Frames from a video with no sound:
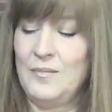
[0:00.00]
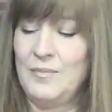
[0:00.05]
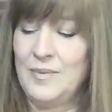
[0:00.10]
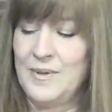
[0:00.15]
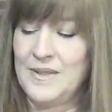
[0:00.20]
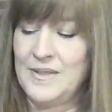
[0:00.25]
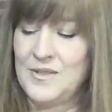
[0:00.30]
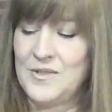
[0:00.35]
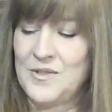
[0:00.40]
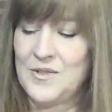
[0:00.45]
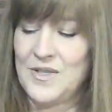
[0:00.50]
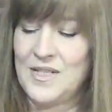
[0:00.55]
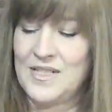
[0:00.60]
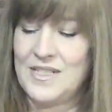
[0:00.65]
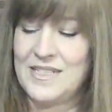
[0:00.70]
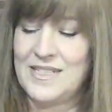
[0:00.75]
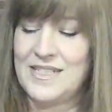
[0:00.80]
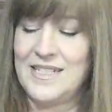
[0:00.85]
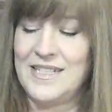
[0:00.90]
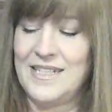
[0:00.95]
But
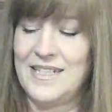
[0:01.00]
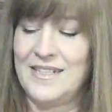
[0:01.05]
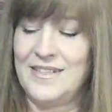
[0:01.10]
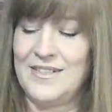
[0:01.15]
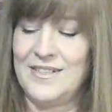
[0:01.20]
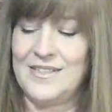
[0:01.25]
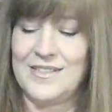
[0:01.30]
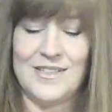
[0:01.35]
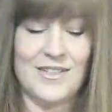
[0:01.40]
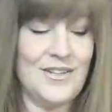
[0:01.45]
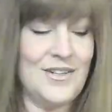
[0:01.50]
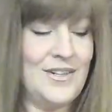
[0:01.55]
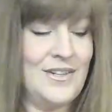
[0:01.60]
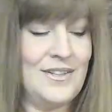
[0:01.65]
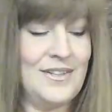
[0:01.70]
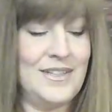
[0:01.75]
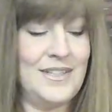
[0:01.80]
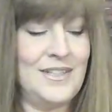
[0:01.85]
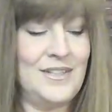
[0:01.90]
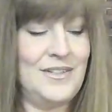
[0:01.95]
trust here is
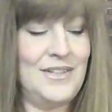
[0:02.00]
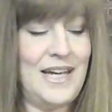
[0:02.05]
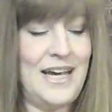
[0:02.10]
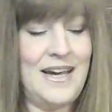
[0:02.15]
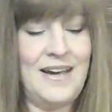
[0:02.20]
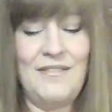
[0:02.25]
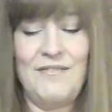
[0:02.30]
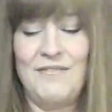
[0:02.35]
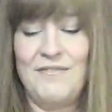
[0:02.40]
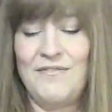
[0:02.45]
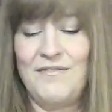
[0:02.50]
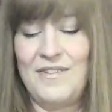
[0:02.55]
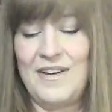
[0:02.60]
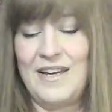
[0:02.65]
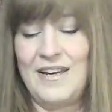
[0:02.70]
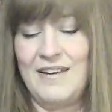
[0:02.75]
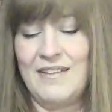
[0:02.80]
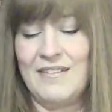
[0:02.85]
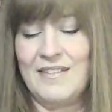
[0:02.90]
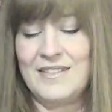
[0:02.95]
calling you to have
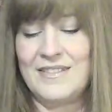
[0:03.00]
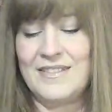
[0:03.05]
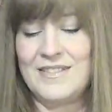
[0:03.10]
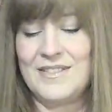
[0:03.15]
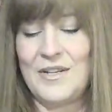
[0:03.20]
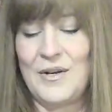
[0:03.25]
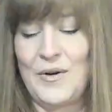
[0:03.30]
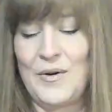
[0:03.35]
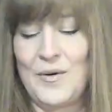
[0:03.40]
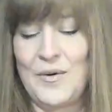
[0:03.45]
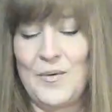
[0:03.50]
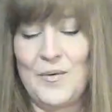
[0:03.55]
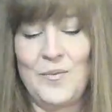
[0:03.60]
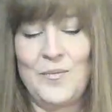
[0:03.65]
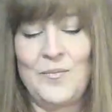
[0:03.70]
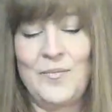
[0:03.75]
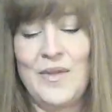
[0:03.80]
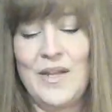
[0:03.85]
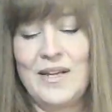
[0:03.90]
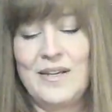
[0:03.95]
faith. So
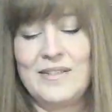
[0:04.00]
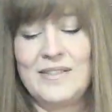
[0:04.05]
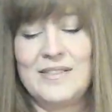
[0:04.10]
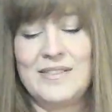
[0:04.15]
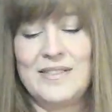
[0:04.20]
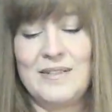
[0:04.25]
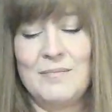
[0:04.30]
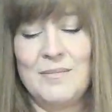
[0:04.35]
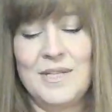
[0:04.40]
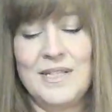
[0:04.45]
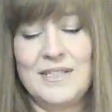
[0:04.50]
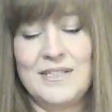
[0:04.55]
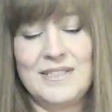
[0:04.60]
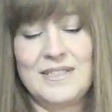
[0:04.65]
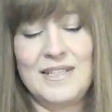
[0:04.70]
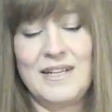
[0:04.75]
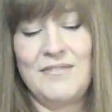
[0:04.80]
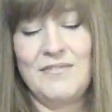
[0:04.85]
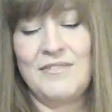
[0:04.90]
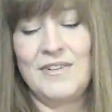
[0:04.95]
somebody's
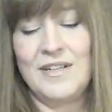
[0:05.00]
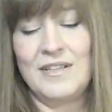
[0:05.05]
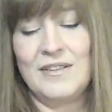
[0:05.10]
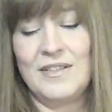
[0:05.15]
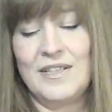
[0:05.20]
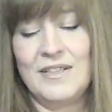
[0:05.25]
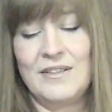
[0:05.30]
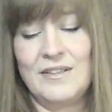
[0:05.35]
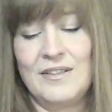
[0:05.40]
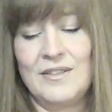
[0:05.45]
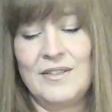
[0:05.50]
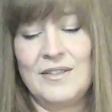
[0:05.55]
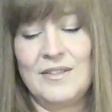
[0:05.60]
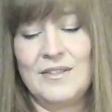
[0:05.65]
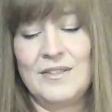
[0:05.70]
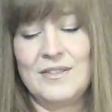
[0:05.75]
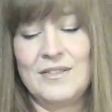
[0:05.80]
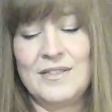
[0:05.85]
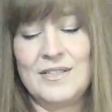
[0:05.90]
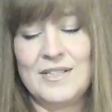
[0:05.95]
definitely
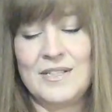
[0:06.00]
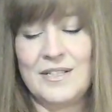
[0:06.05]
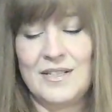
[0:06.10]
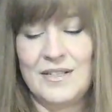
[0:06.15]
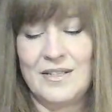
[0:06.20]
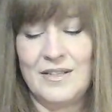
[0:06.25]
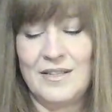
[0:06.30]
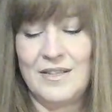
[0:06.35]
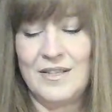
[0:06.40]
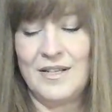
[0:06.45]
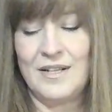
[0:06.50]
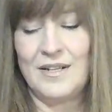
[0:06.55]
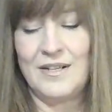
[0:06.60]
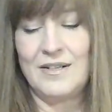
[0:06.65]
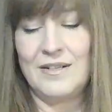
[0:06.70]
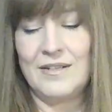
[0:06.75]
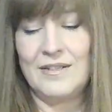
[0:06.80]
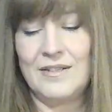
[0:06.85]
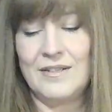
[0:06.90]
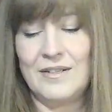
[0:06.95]
learned
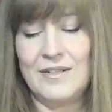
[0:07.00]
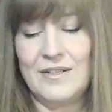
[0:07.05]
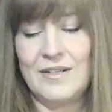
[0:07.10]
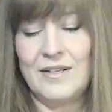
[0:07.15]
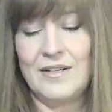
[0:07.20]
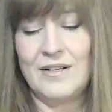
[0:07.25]
their